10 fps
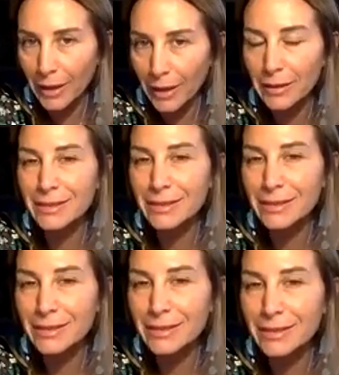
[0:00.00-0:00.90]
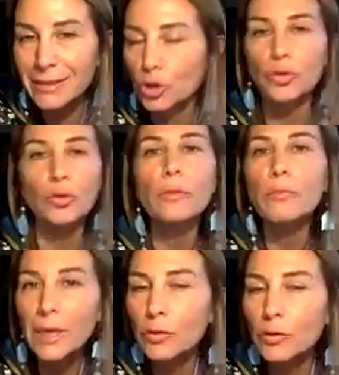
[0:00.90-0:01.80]
and study mass
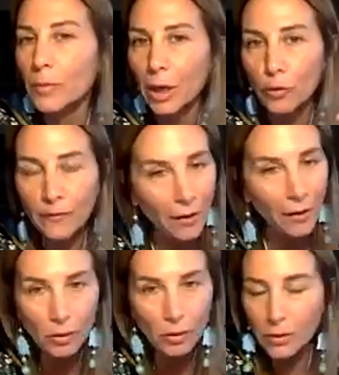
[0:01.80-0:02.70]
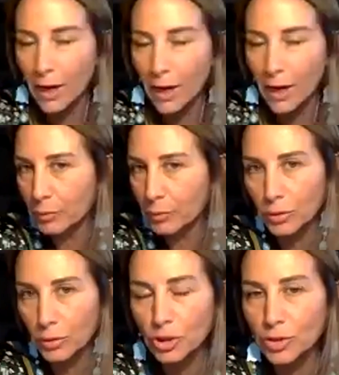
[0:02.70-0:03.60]
production or medium and
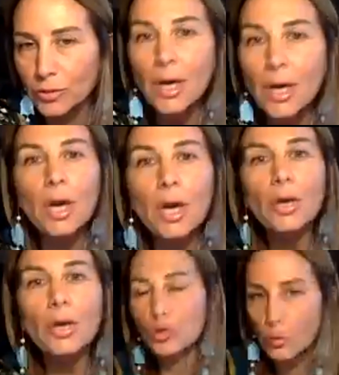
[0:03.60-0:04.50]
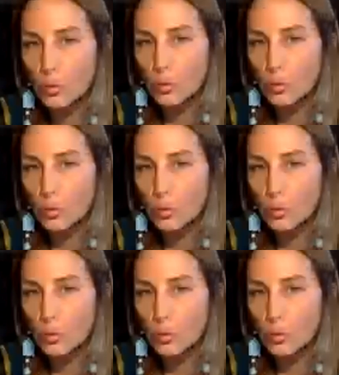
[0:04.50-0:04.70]
very good high production,